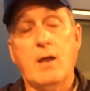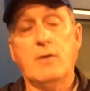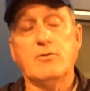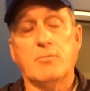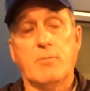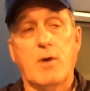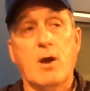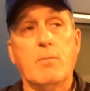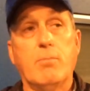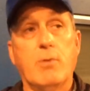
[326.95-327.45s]

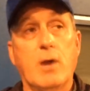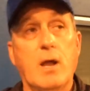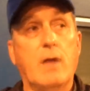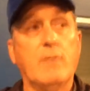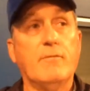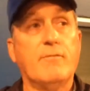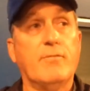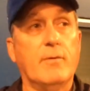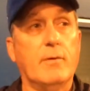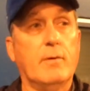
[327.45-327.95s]
Jamar
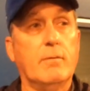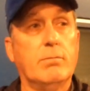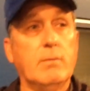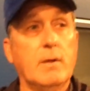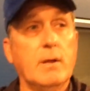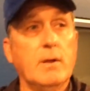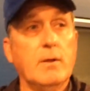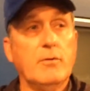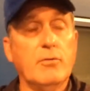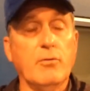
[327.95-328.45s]
Brown for
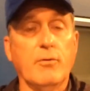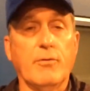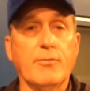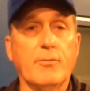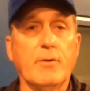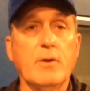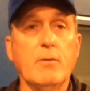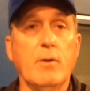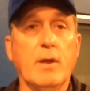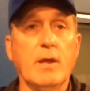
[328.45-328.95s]
2 or
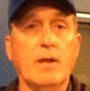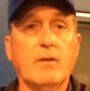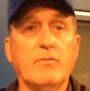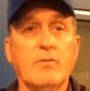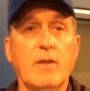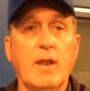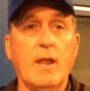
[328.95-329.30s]
3 weeks,